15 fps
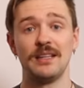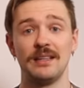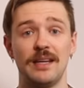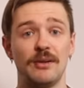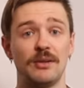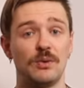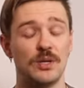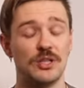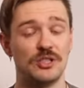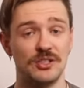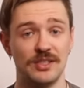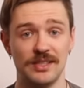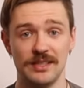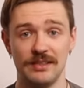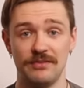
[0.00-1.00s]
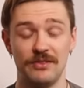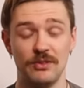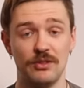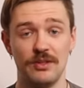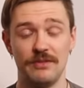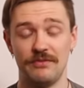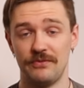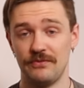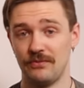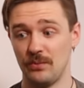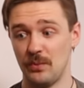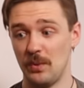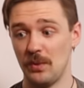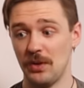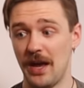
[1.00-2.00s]
Now the question is if
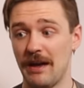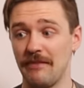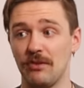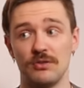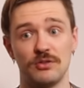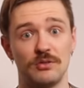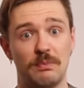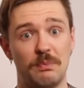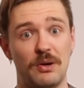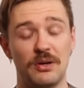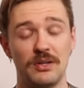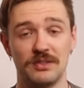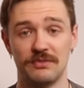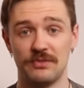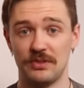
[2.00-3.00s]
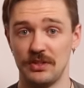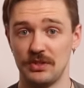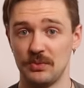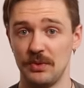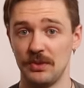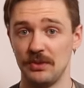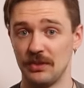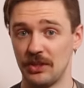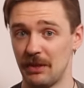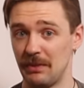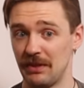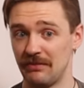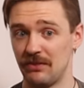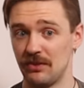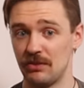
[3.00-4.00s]
we will have also parts for this wheel
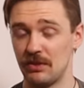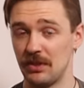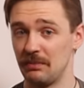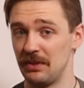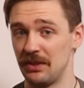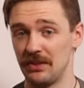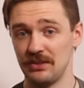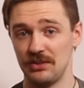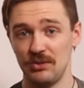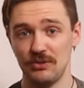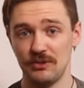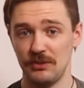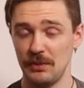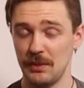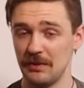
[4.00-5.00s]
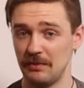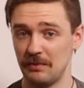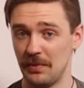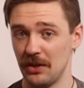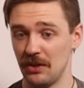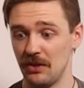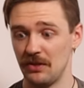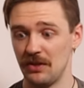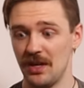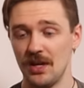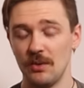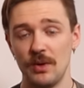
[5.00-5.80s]
coming forward, because usually with Begode,